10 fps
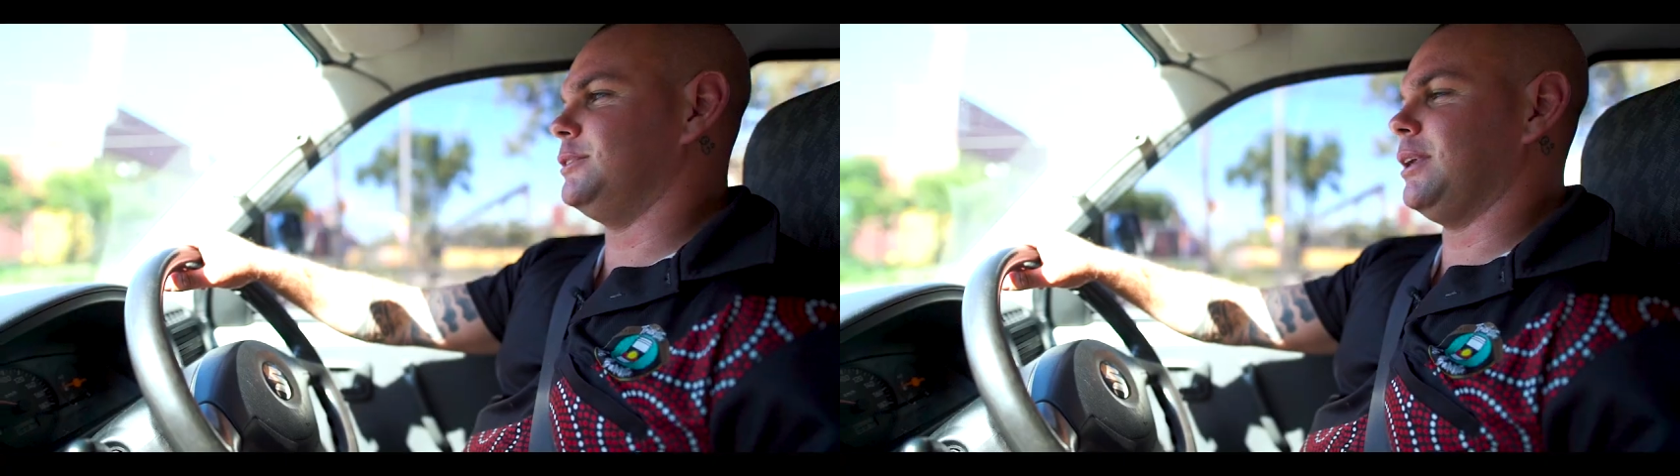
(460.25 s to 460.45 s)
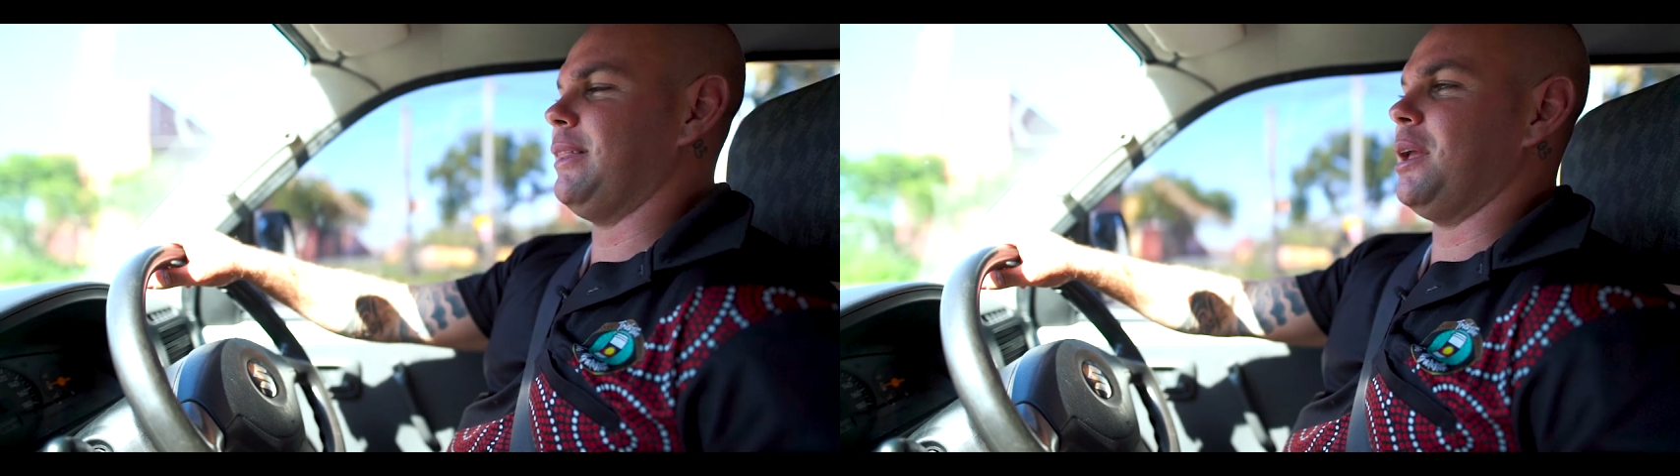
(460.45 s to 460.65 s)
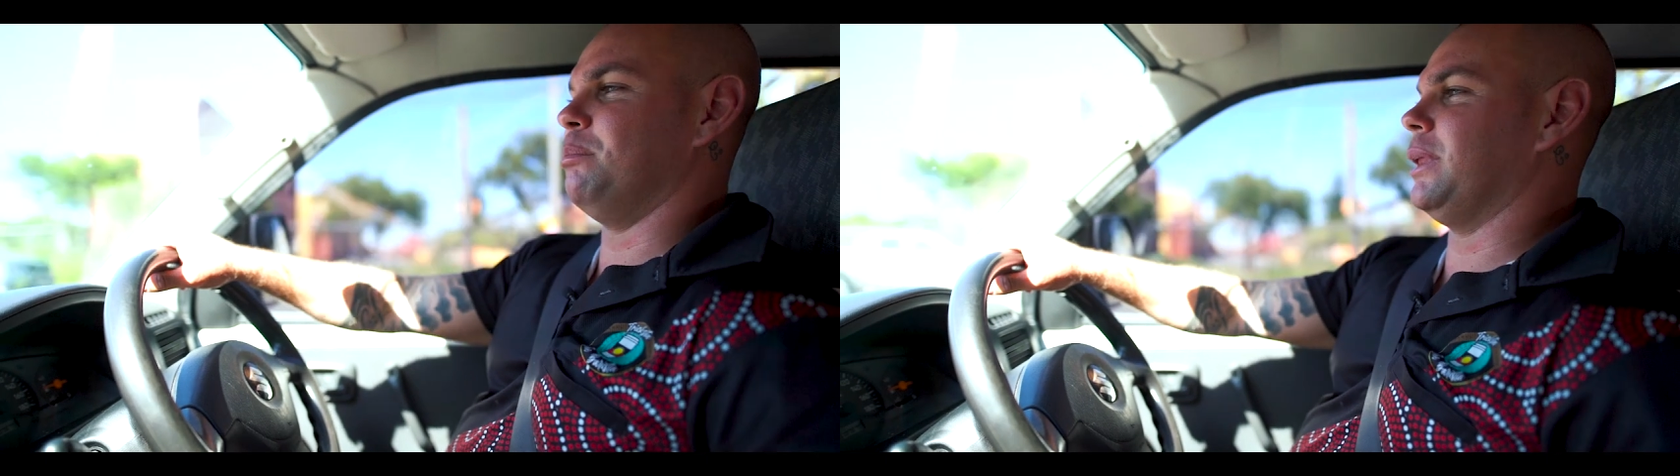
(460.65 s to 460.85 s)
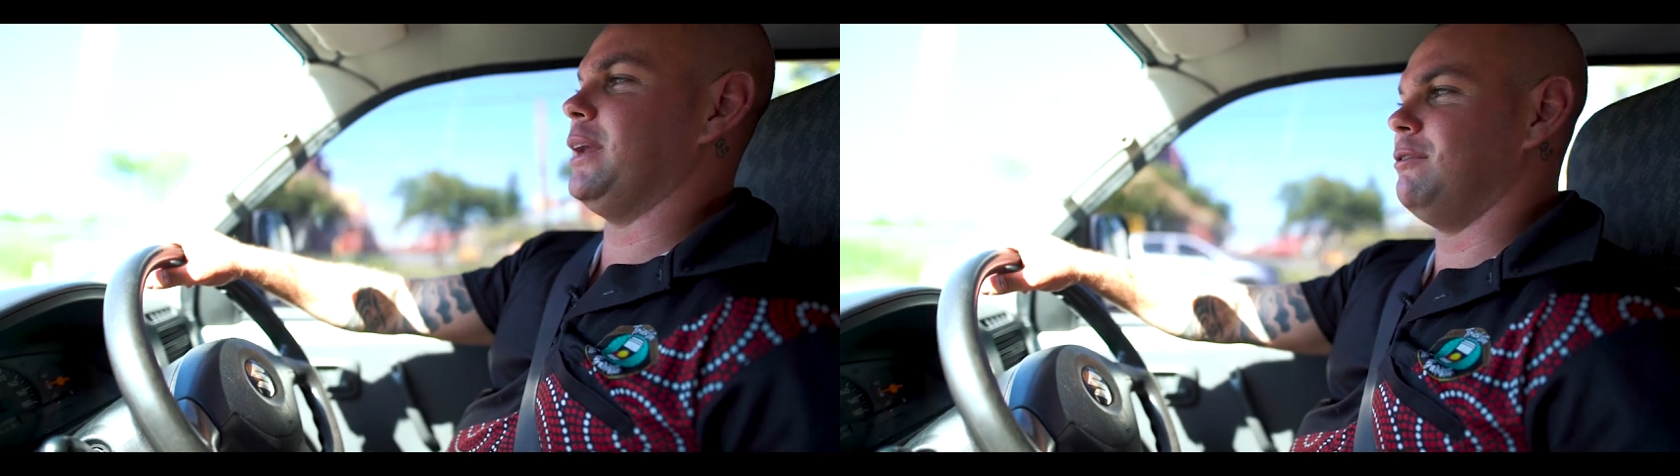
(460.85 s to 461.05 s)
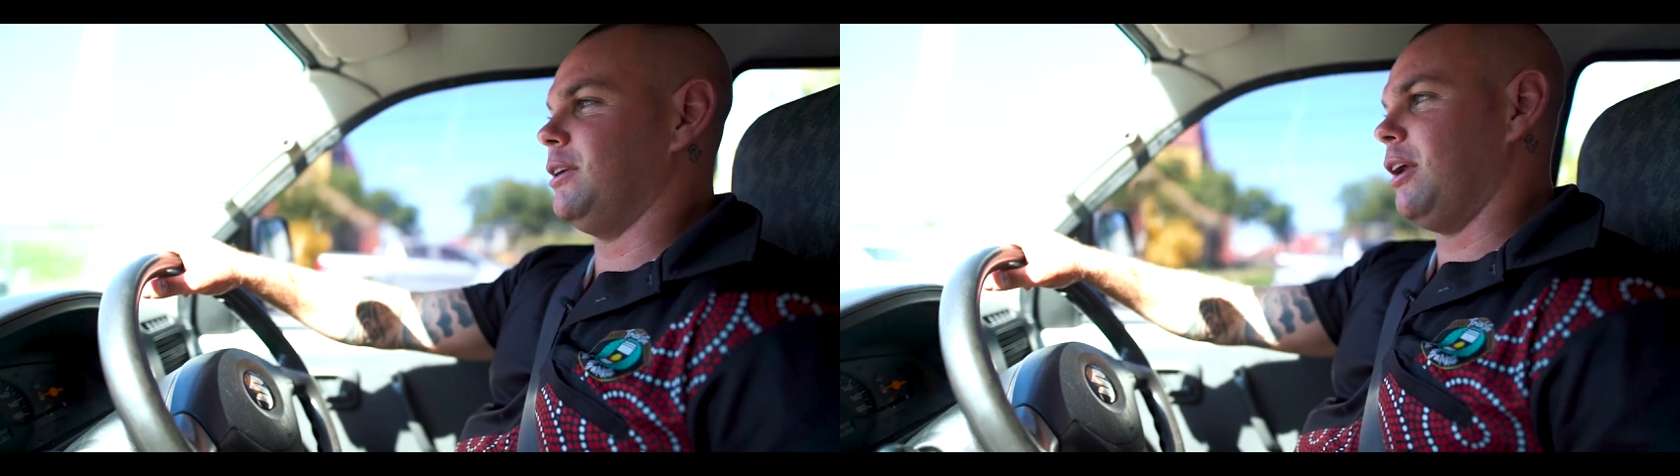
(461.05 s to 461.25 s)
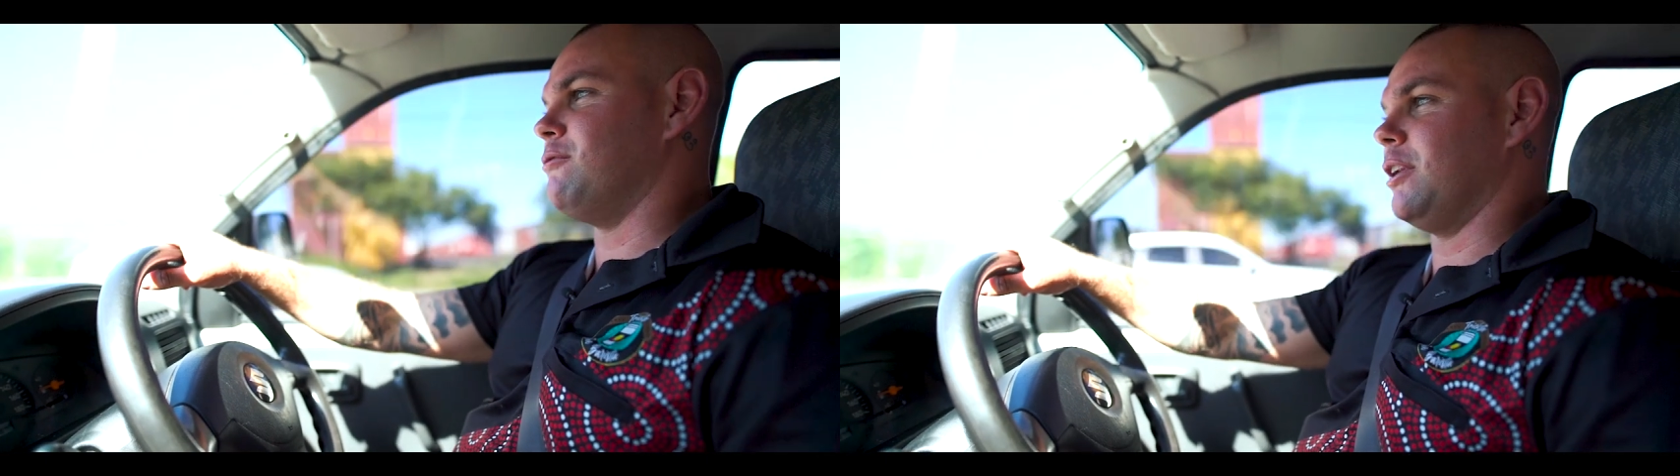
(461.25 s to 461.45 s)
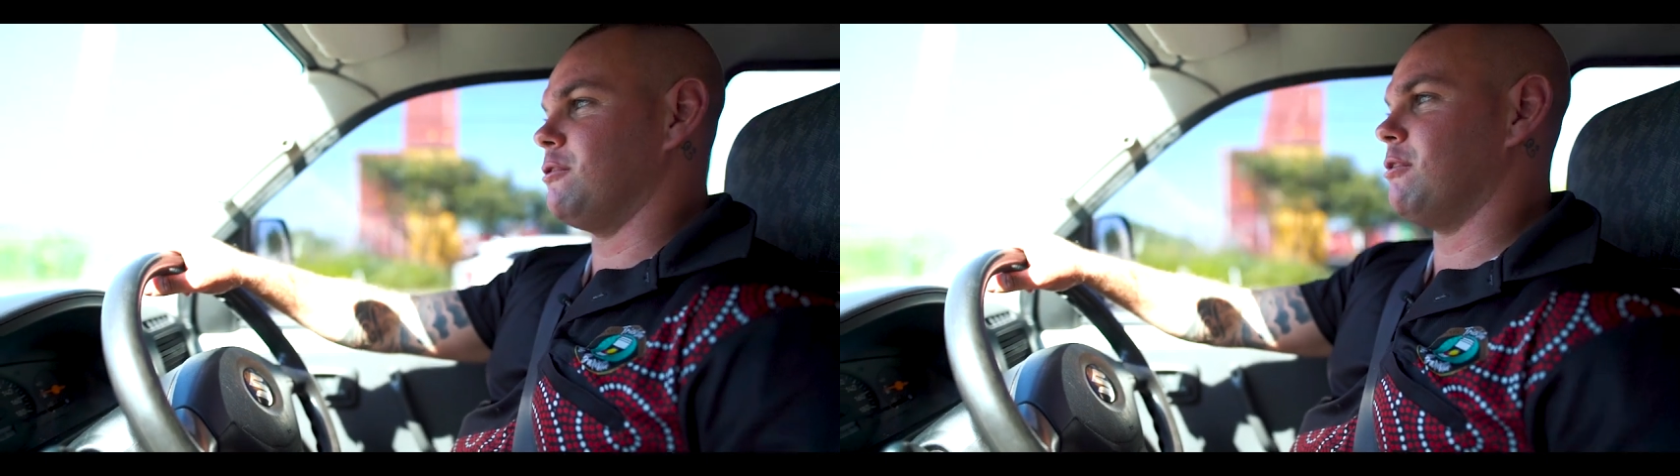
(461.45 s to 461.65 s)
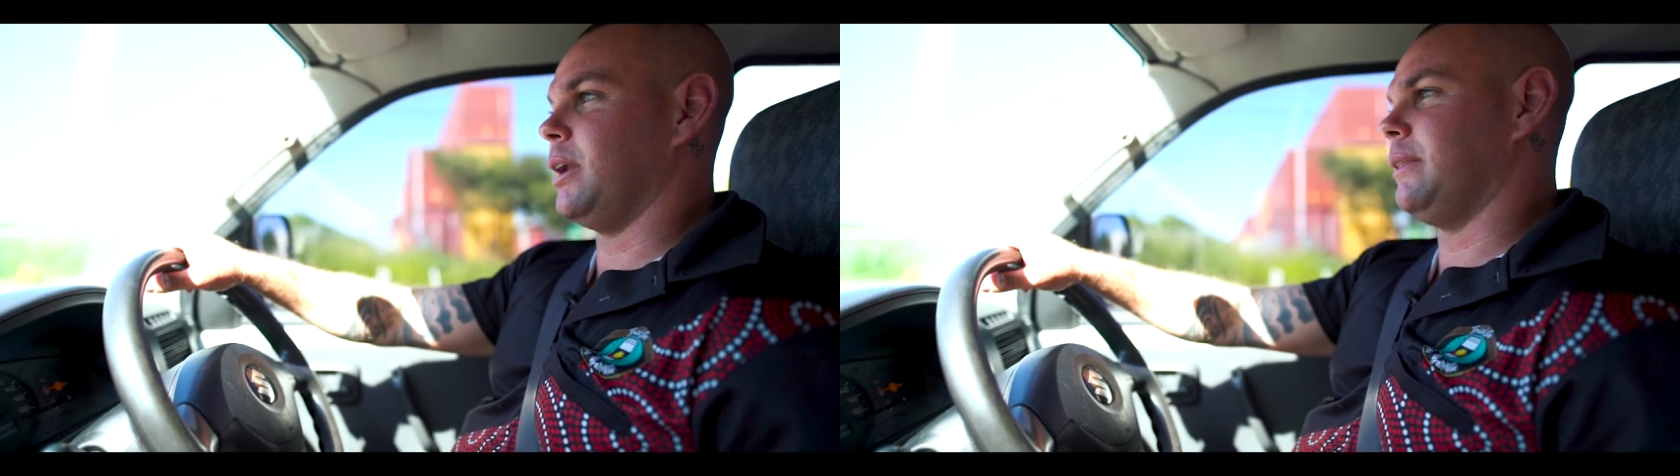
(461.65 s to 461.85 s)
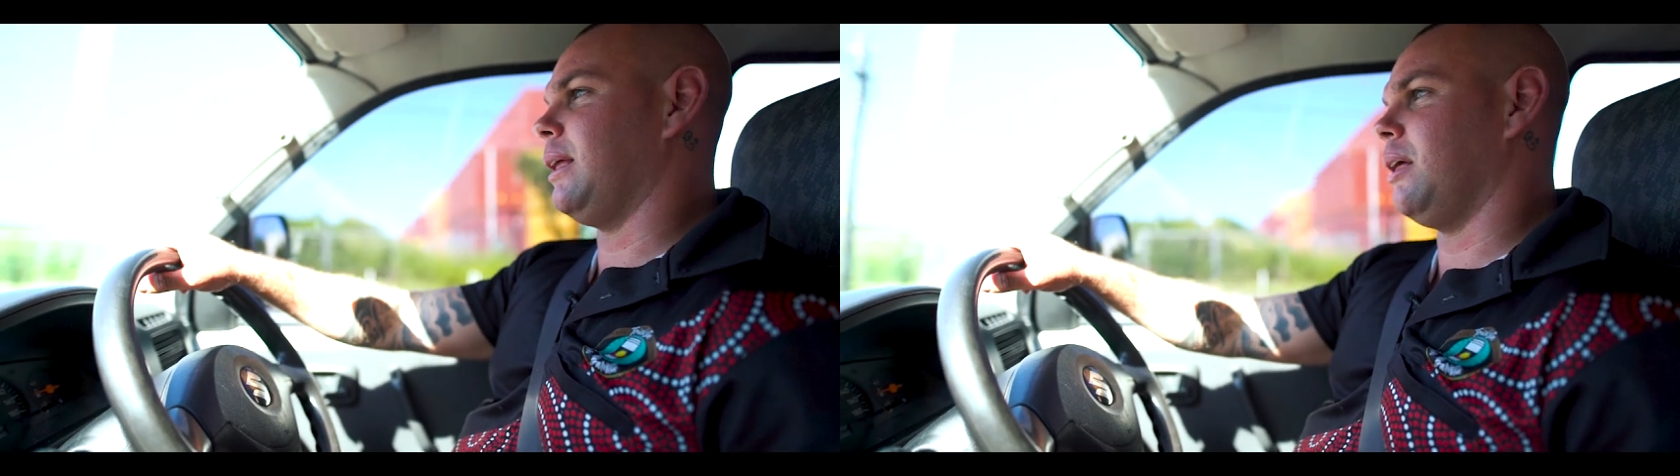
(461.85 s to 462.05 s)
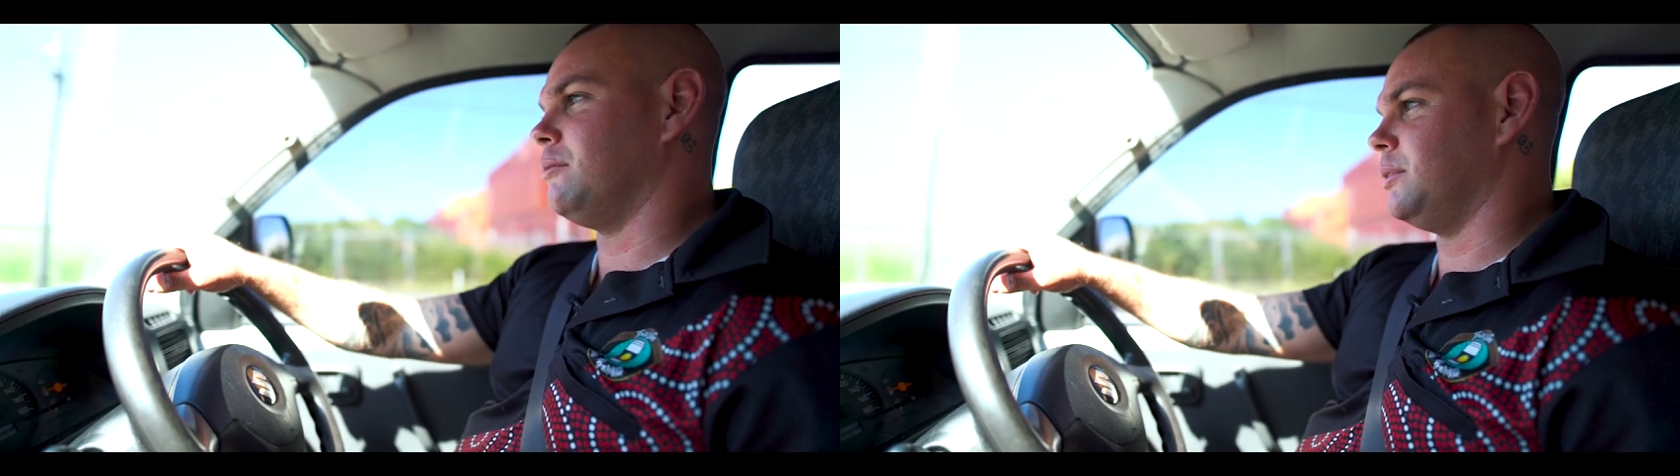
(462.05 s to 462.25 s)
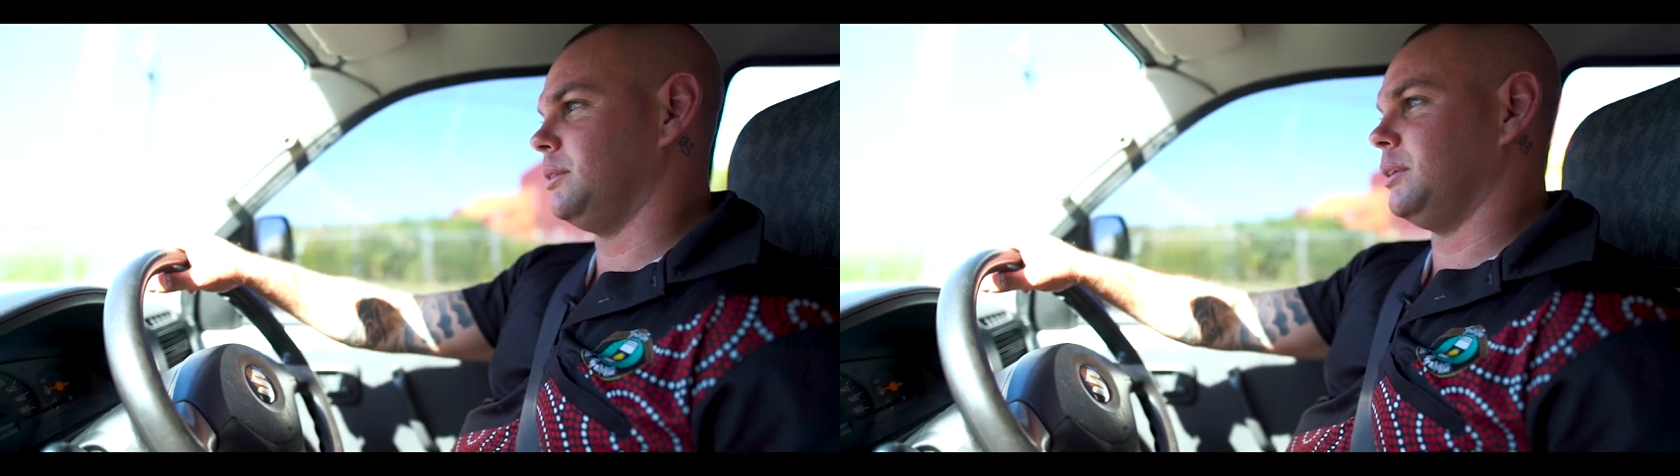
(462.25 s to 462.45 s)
Yeah, they bleed, you know, red and green. They love it.